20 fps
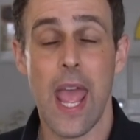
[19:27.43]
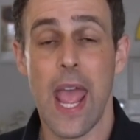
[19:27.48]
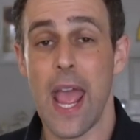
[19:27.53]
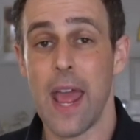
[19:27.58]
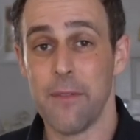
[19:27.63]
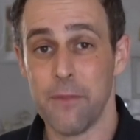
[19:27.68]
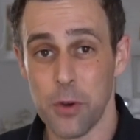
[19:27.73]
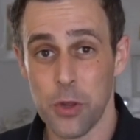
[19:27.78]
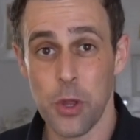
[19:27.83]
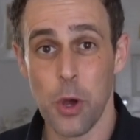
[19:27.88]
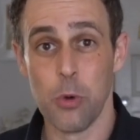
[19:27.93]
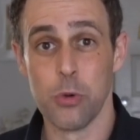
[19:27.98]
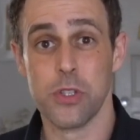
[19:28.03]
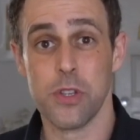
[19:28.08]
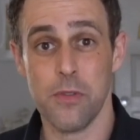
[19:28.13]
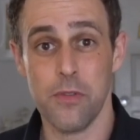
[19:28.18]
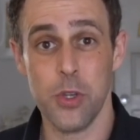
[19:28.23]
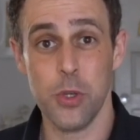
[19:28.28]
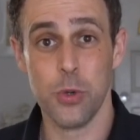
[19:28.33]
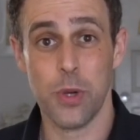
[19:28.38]
And for those
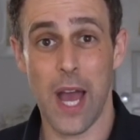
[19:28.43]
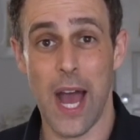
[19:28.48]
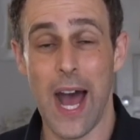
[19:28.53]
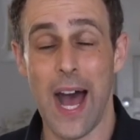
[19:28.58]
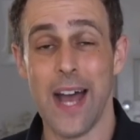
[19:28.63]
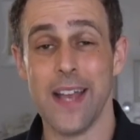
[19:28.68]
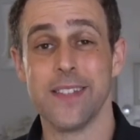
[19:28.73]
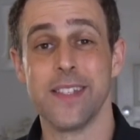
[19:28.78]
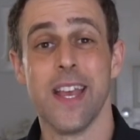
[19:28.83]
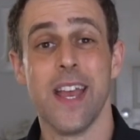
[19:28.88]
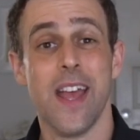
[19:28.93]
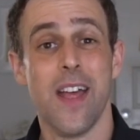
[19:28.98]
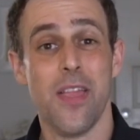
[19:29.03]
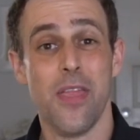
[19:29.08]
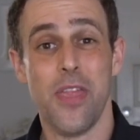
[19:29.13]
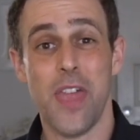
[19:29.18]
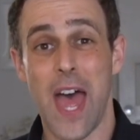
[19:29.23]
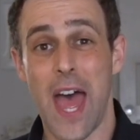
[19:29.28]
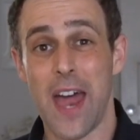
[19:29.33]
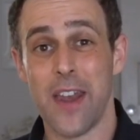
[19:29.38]
of you guys
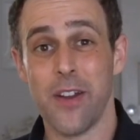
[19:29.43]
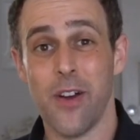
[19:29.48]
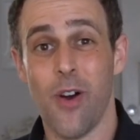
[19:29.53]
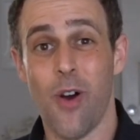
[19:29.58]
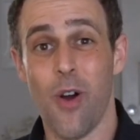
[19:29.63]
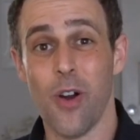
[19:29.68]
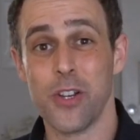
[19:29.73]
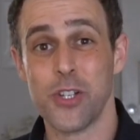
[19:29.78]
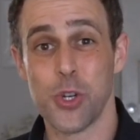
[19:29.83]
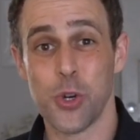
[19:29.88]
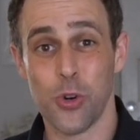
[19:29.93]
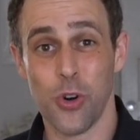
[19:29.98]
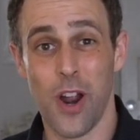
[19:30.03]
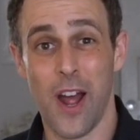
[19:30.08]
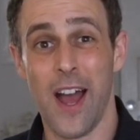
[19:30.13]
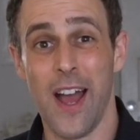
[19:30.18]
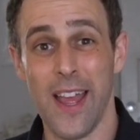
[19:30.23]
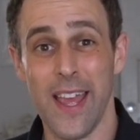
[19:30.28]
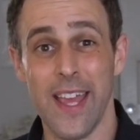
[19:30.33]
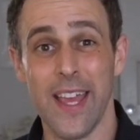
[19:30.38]
that are
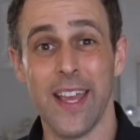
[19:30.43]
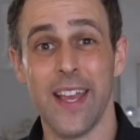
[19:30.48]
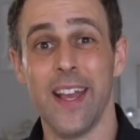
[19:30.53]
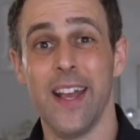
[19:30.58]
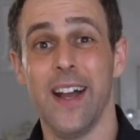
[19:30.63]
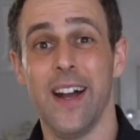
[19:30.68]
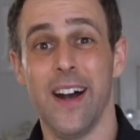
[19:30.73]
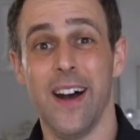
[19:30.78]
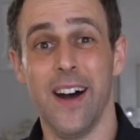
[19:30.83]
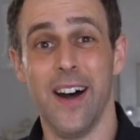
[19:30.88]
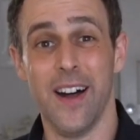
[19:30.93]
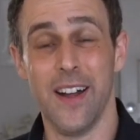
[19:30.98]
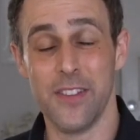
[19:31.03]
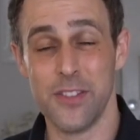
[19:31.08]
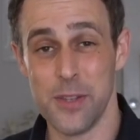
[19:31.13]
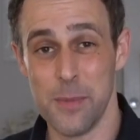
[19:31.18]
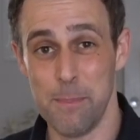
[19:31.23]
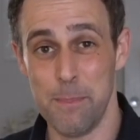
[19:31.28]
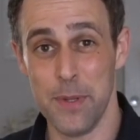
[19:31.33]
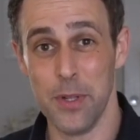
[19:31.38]
trying
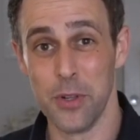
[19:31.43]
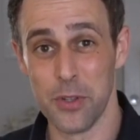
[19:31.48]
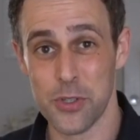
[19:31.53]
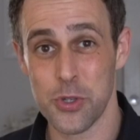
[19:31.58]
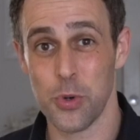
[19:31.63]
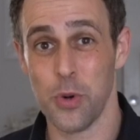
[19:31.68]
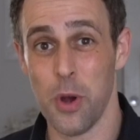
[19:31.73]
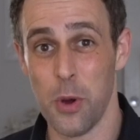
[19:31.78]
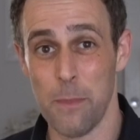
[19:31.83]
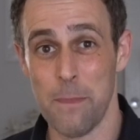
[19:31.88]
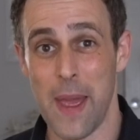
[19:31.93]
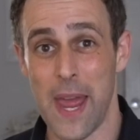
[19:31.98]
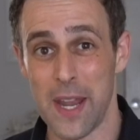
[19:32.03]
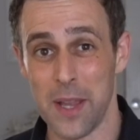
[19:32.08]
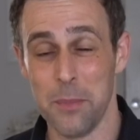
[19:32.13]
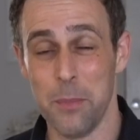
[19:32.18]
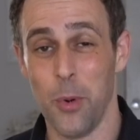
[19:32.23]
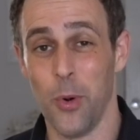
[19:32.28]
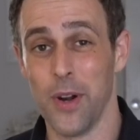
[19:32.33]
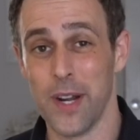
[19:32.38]
uh, to build your own
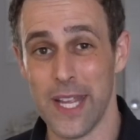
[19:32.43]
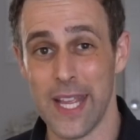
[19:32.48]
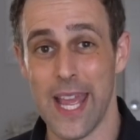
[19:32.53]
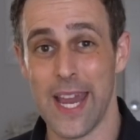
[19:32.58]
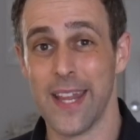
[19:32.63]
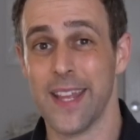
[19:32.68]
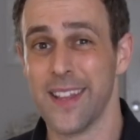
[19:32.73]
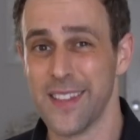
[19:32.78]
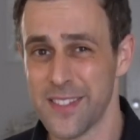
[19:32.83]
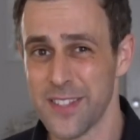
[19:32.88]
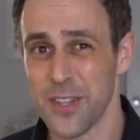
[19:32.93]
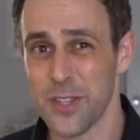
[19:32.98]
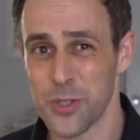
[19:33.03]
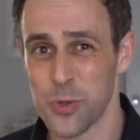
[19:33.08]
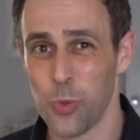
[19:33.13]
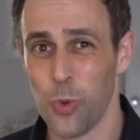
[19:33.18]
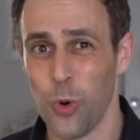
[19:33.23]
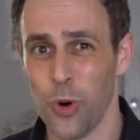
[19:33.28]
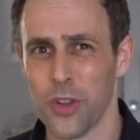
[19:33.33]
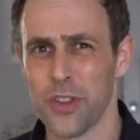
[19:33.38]
pedal board and getting into
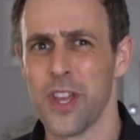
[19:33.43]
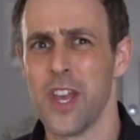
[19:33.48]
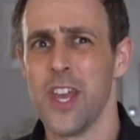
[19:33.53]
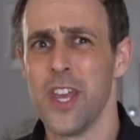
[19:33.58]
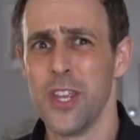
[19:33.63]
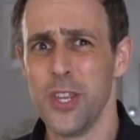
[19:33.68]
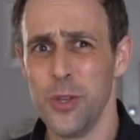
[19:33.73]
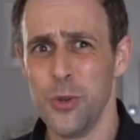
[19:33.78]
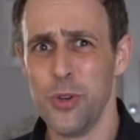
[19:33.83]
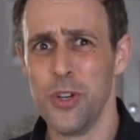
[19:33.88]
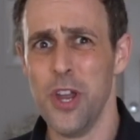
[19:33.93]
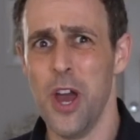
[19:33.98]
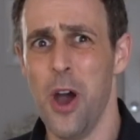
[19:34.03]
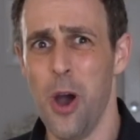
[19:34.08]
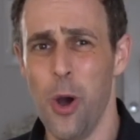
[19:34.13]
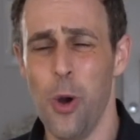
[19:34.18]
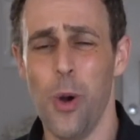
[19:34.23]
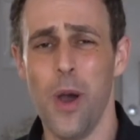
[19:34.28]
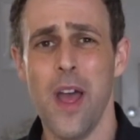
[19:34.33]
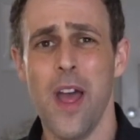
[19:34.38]
this world, you
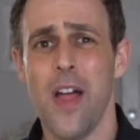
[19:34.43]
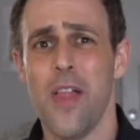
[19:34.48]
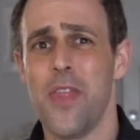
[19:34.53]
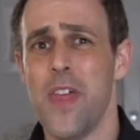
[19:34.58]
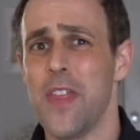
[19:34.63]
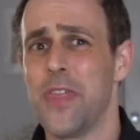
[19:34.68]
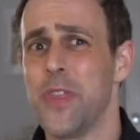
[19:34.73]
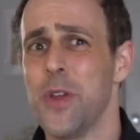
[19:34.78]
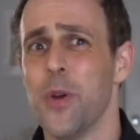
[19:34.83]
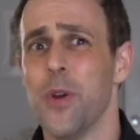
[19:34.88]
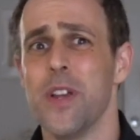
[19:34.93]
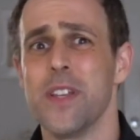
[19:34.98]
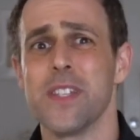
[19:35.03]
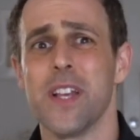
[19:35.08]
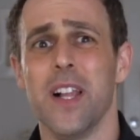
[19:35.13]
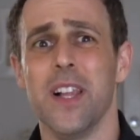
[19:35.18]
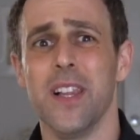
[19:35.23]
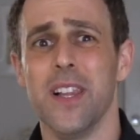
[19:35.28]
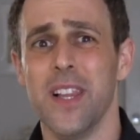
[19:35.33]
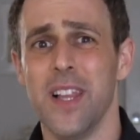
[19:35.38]
know that there is
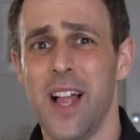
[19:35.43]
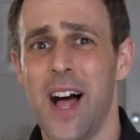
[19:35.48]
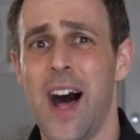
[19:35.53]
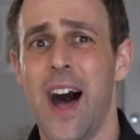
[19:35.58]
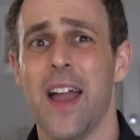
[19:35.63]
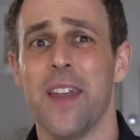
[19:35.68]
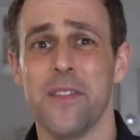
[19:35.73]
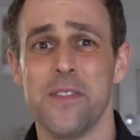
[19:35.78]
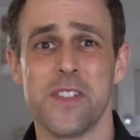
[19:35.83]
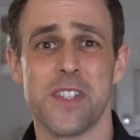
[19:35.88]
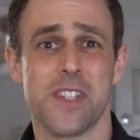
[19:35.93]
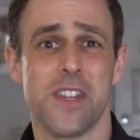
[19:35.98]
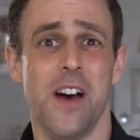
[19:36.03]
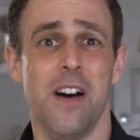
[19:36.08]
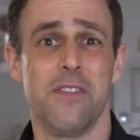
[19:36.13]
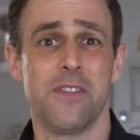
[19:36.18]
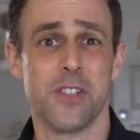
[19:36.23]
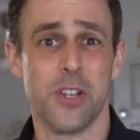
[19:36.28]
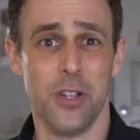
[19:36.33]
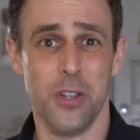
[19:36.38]
a lot of
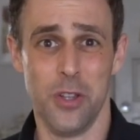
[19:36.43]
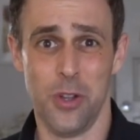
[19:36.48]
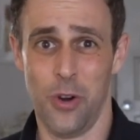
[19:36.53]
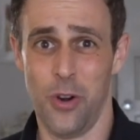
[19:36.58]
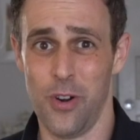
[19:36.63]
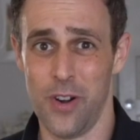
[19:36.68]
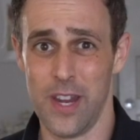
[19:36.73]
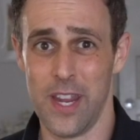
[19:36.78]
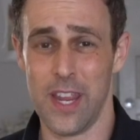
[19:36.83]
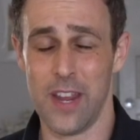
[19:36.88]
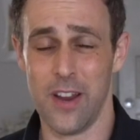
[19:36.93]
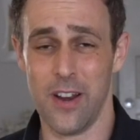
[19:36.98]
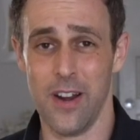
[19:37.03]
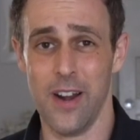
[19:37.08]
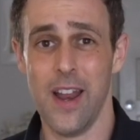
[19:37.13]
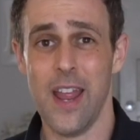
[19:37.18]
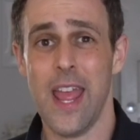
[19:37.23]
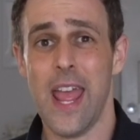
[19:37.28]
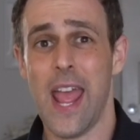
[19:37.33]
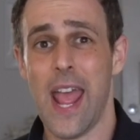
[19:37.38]
stuff to learn
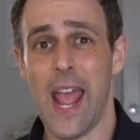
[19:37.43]
here.